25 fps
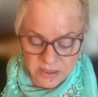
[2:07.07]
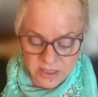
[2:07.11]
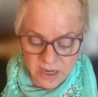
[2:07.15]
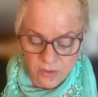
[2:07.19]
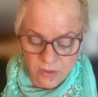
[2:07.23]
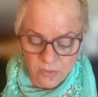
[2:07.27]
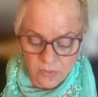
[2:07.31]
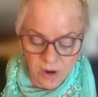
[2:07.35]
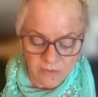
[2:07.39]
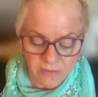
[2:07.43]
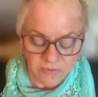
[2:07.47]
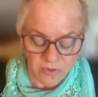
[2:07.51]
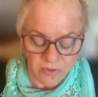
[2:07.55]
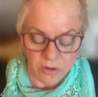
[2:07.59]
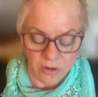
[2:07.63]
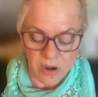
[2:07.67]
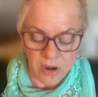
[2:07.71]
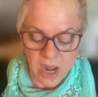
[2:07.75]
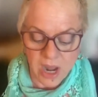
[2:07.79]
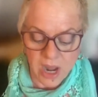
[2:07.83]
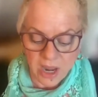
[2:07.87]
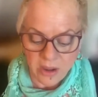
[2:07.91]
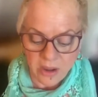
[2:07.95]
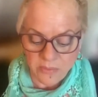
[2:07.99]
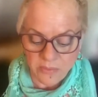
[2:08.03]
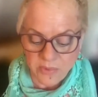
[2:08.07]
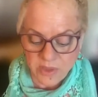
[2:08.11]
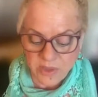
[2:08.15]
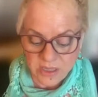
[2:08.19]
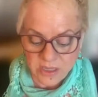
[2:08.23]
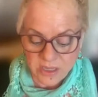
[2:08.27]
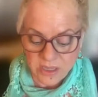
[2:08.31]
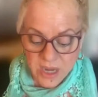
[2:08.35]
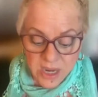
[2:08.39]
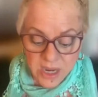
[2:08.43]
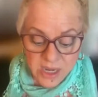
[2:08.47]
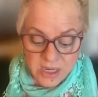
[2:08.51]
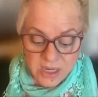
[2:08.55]
However,
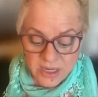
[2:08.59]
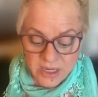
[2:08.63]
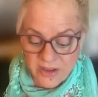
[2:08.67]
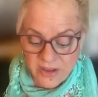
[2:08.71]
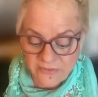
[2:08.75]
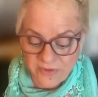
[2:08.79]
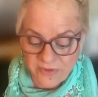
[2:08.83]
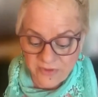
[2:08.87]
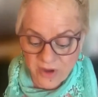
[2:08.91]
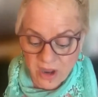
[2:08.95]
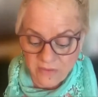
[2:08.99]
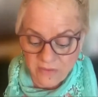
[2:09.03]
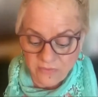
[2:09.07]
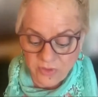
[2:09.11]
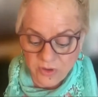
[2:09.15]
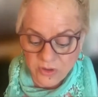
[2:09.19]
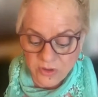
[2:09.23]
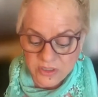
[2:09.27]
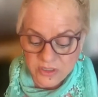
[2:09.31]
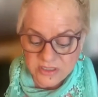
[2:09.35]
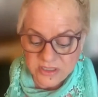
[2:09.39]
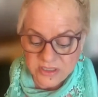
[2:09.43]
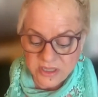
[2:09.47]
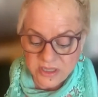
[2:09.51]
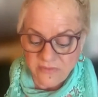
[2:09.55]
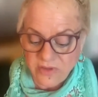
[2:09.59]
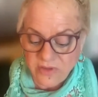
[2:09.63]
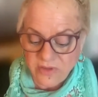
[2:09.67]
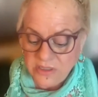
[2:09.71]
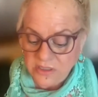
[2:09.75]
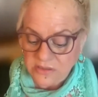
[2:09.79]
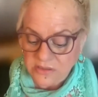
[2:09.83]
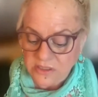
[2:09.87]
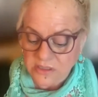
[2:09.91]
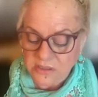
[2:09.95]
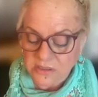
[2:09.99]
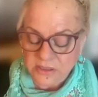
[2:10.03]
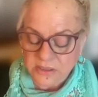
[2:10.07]
AB 537
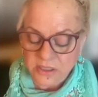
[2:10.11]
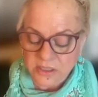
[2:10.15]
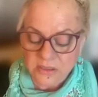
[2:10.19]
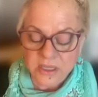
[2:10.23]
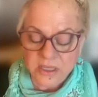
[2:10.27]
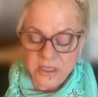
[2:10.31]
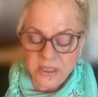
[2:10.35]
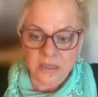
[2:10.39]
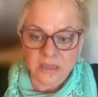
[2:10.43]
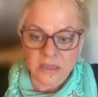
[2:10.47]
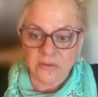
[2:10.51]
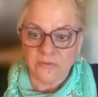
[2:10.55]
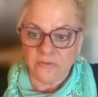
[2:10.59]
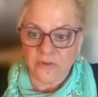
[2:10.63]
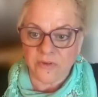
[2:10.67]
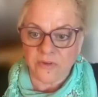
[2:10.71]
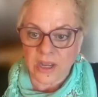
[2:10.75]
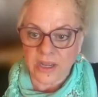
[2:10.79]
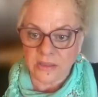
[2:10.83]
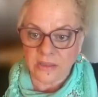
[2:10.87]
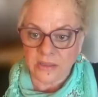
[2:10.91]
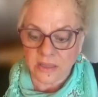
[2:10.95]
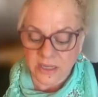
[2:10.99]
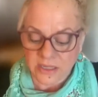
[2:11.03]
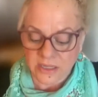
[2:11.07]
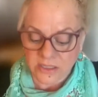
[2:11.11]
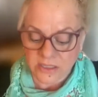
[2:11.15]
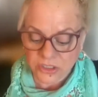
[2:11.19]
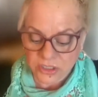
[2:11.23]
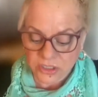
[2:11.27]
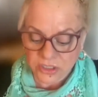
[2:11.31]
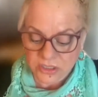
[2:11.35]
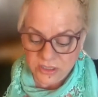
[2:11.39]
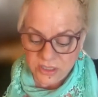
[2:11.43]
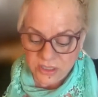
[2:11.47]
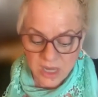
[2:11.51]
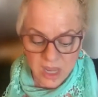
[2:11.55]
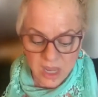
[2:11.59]
is clearly in
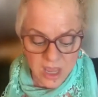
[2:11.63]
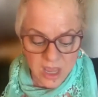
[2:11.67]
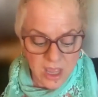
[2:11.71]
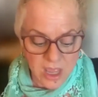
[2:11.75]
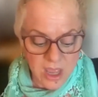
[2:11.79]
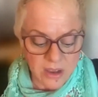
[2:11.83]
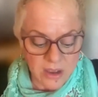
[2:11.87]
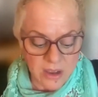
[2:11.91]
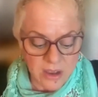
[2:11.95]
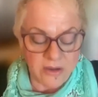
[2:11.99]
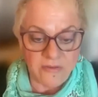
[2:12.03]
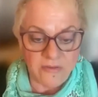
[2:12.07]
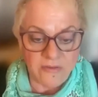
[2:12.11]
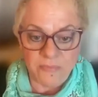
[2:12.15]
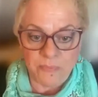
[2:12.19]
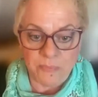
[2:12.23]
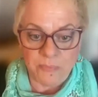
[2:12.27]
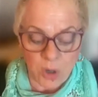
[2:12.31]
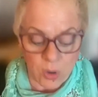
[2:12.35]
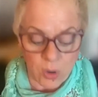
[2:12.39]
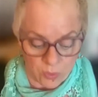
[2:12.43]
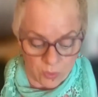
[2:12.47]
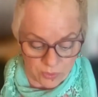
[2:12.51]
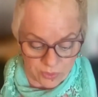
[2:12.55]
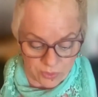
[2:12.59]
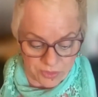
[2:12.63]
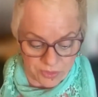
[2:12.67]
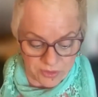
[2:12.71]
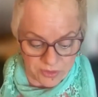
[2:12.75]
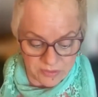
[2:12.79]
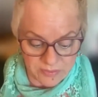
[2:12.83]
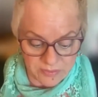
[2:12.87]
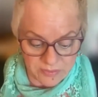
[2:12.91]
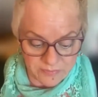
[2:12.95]
violation of both